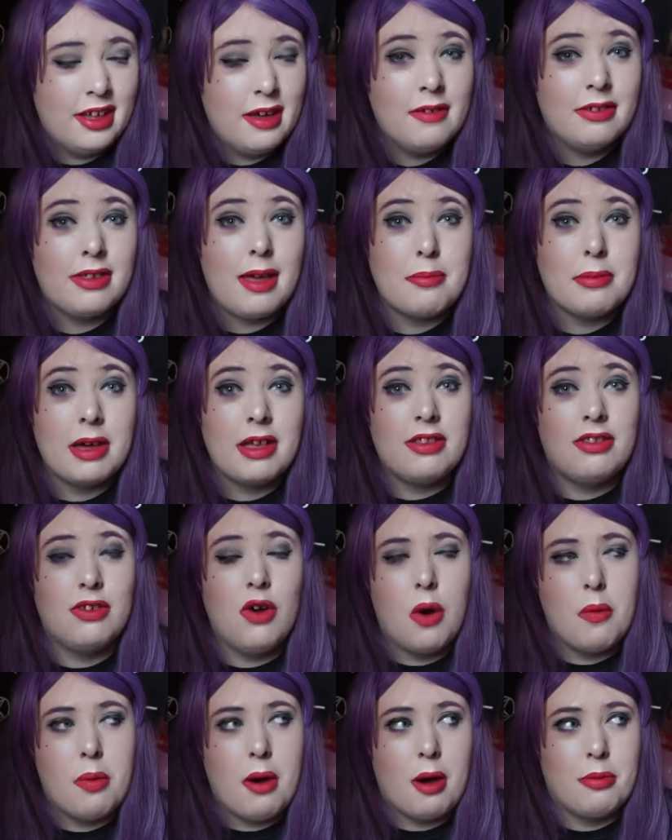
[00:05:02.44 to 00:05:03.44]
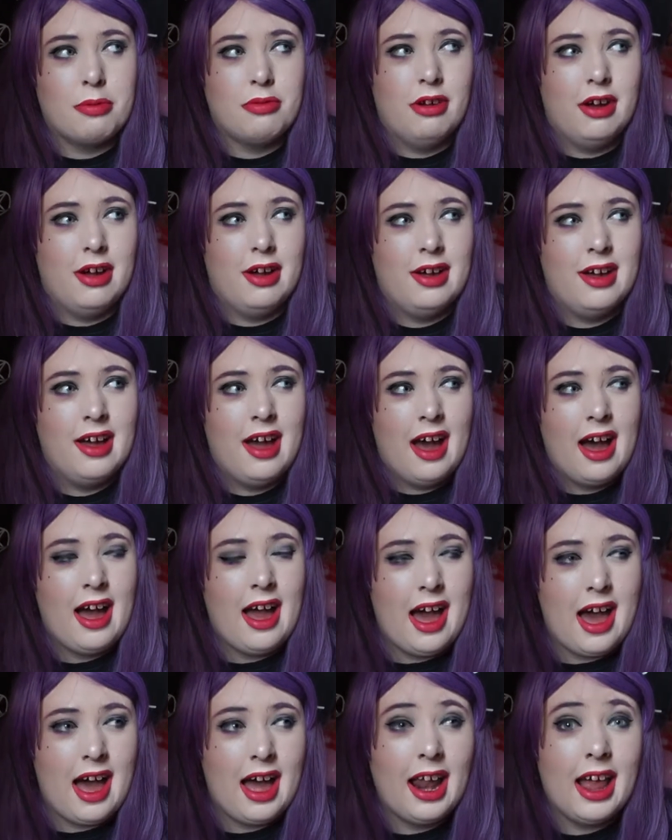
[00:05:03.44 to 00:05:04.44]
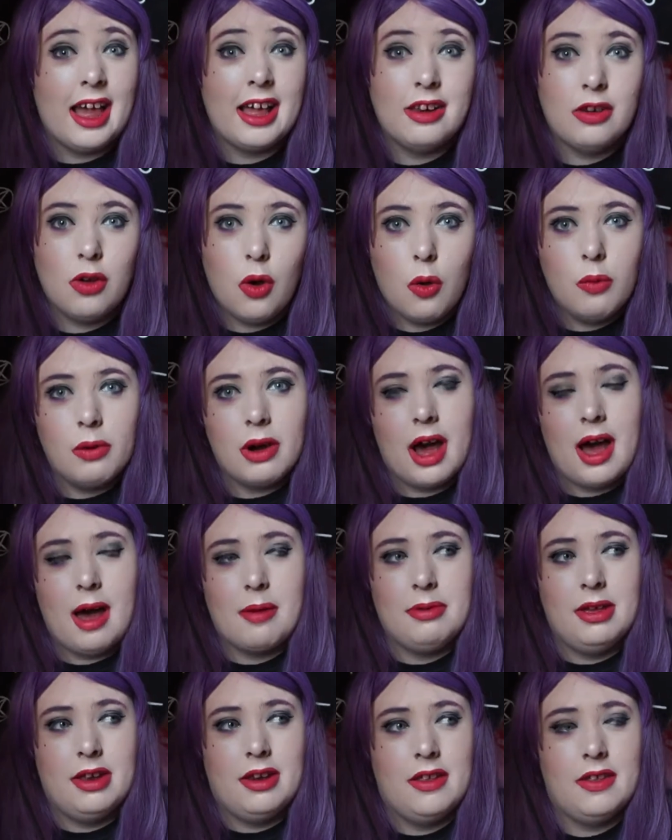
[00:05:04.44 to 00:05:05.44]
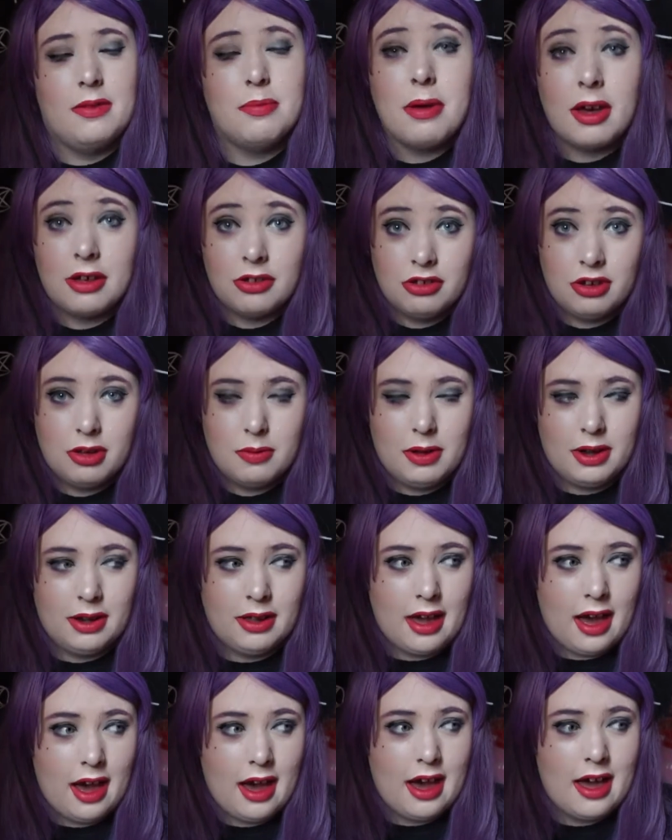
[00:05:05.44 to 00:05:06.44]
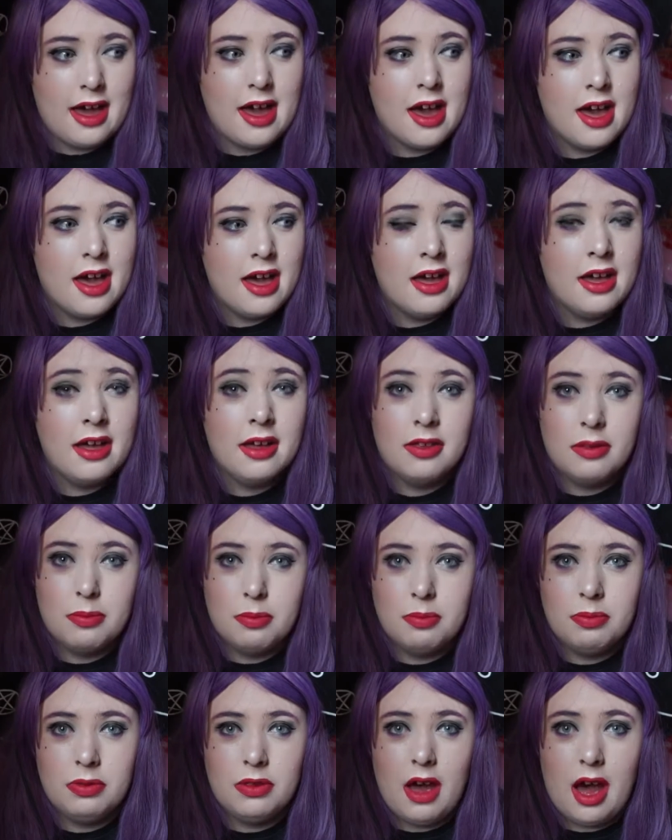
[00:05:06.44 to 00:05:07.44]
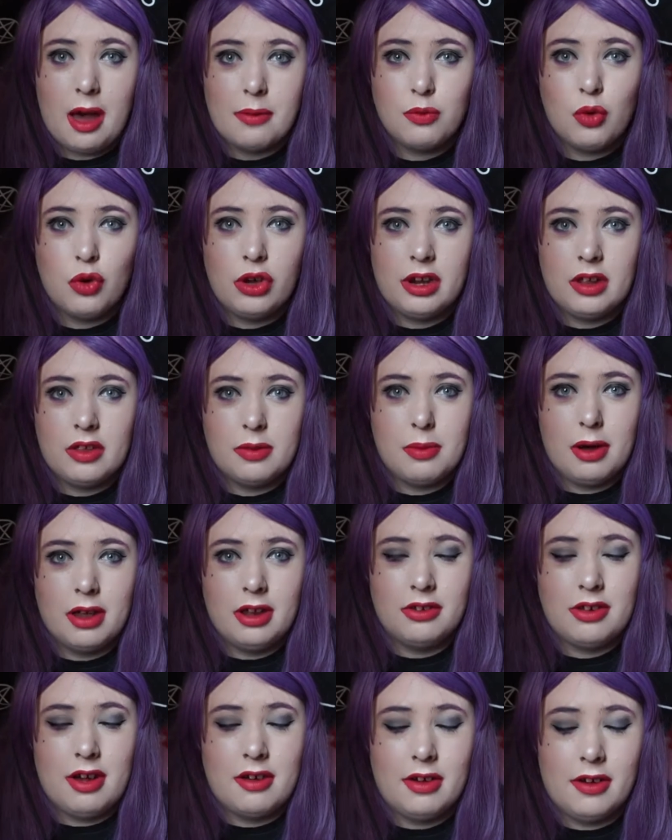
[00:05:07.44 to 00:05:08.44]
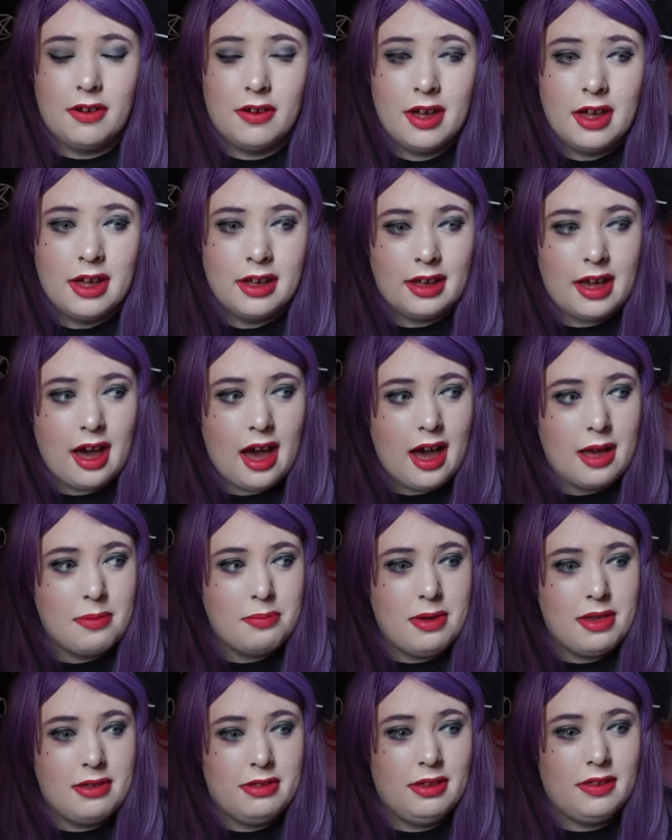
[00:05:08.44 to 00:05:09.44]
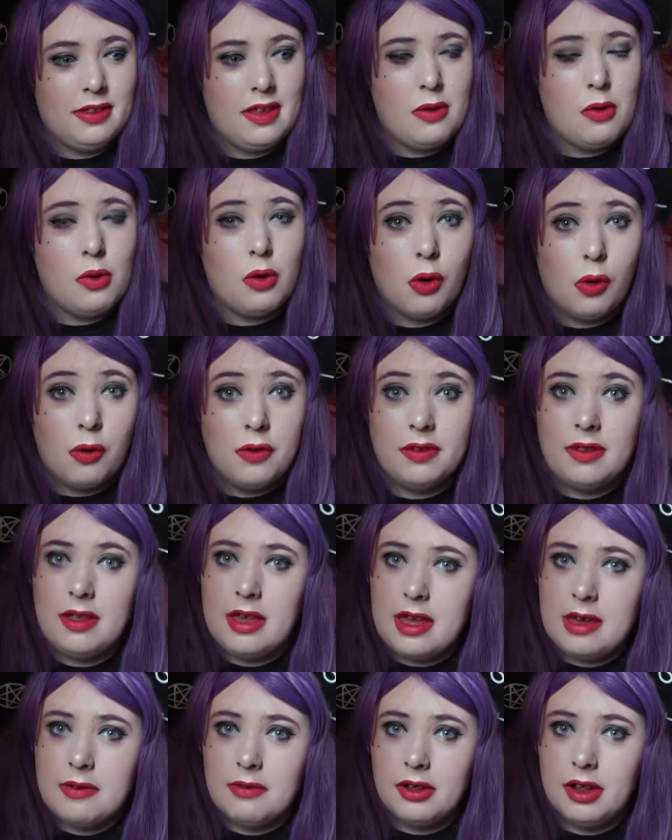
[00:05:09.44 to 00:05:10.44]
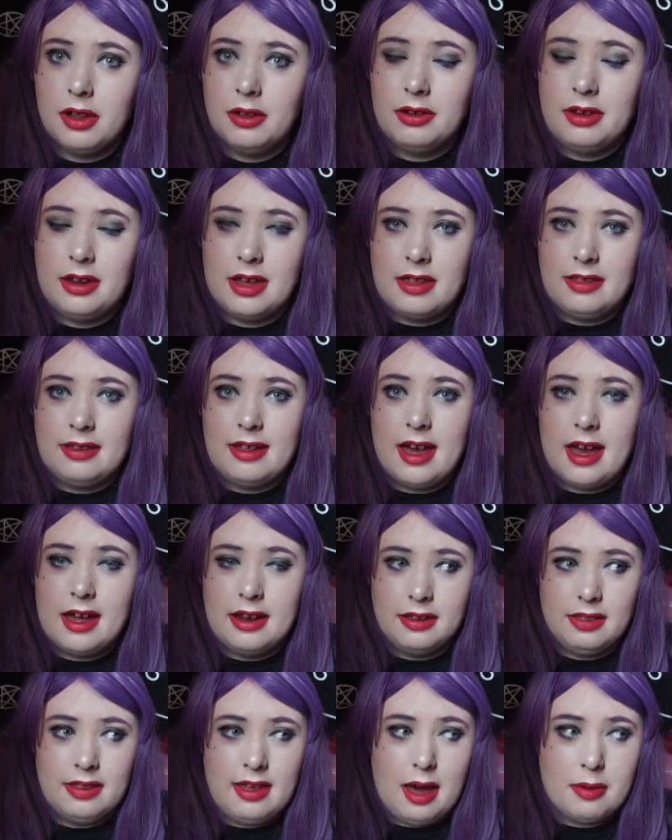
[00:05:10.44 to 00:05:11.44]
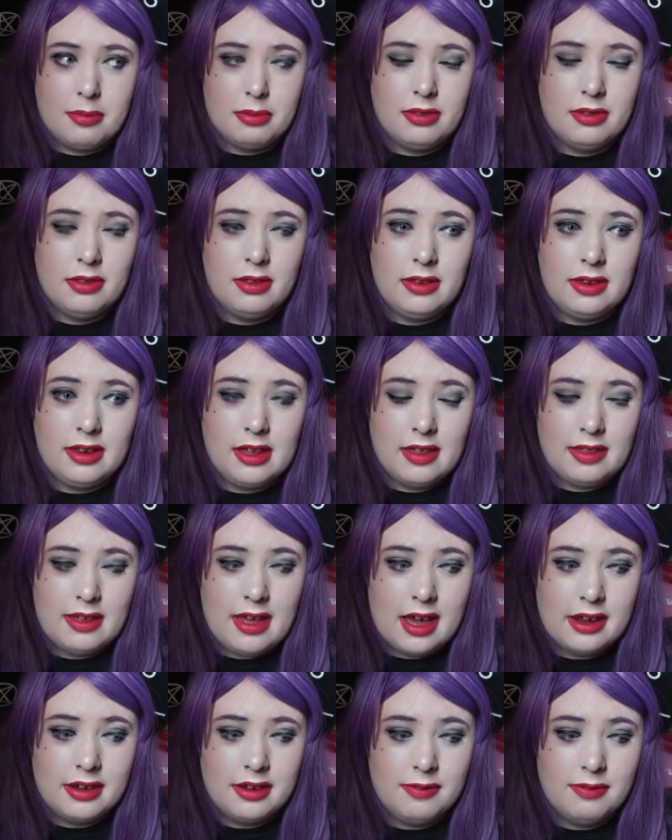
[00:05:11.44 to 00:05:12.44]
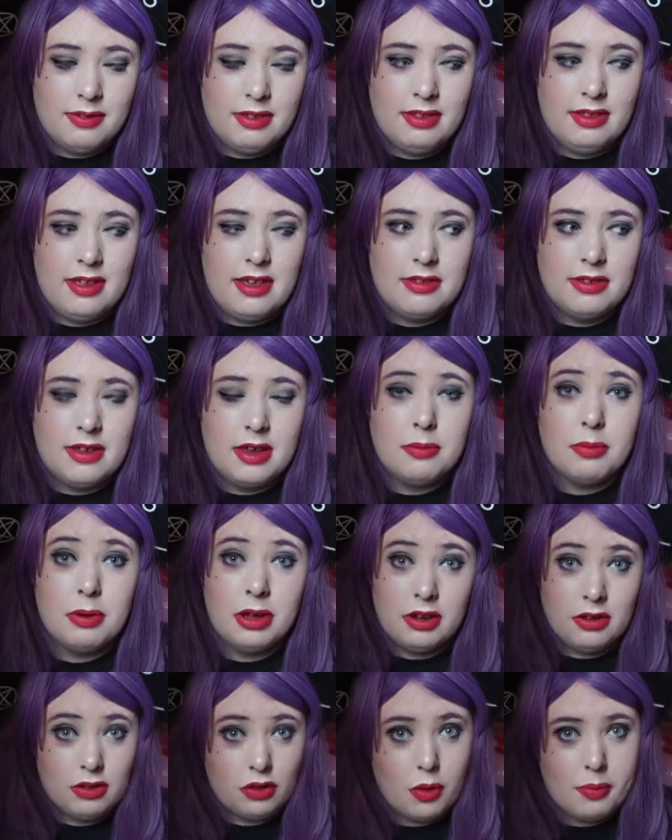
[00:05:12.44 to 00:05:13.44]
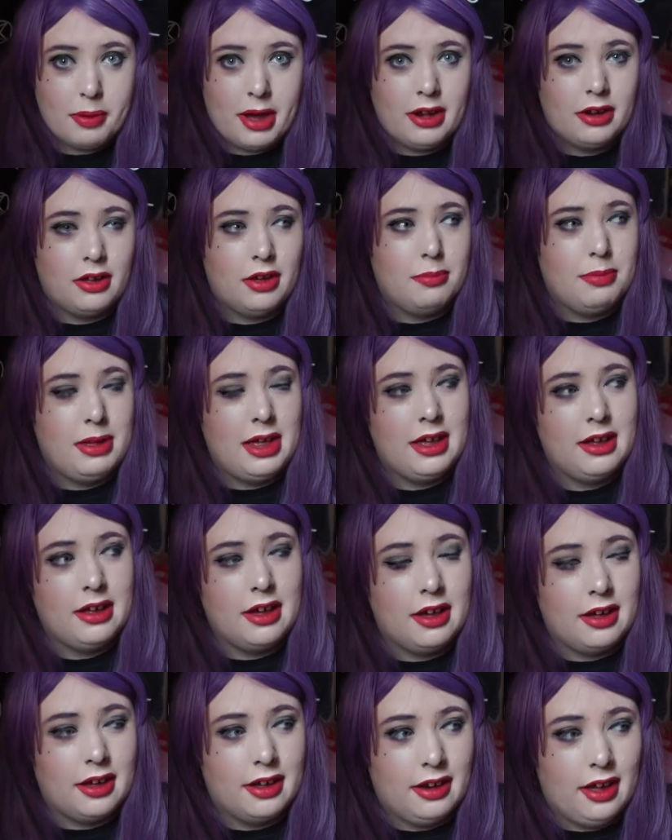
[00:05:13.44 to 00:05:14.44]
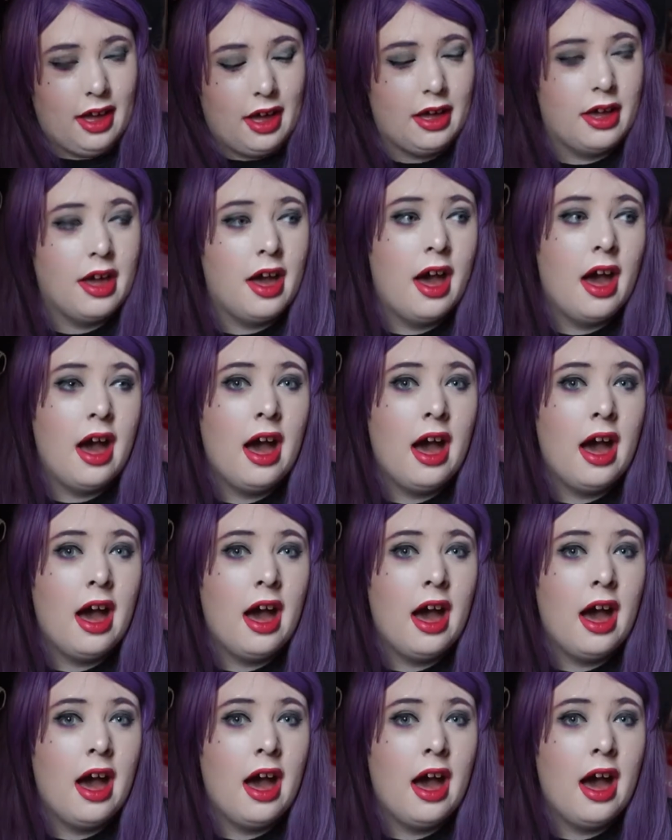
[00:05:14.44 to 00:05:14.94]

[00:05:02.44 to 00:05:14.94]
It was like my soap opera. I like know what happened, especially when Kai, I'm going to spoil the treasure. Kai basically goes evil near the end of the episode, near the end of the season, but he does go back to being a good guy.